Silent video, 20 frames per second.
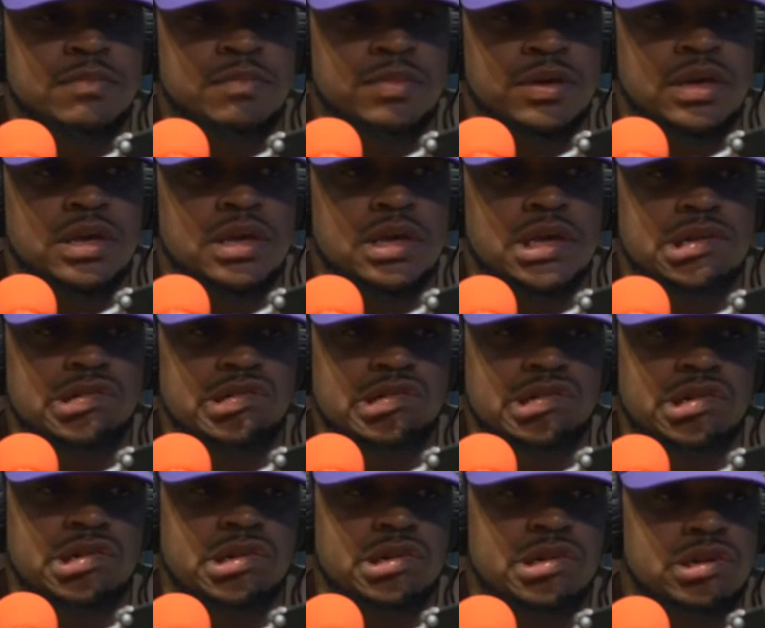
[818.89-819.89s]
to be
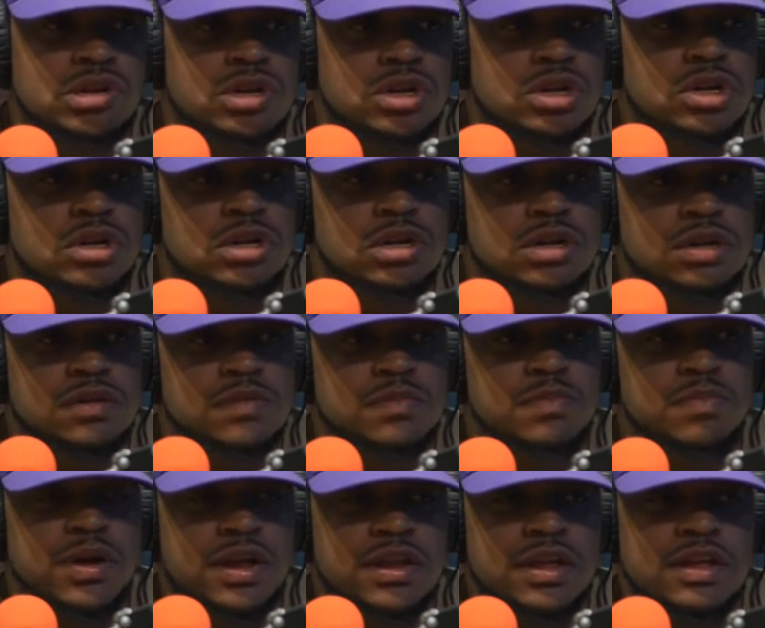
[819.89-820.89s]

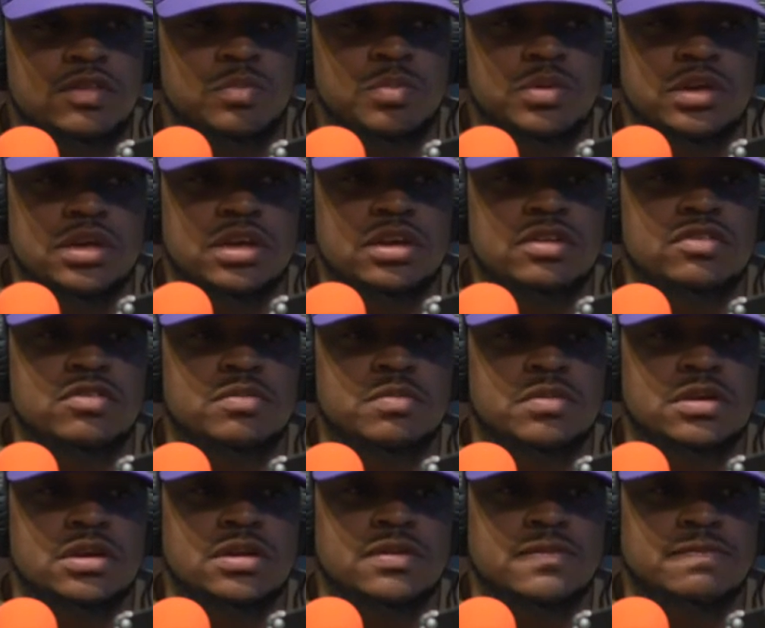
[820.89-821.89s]
Kendrick, man.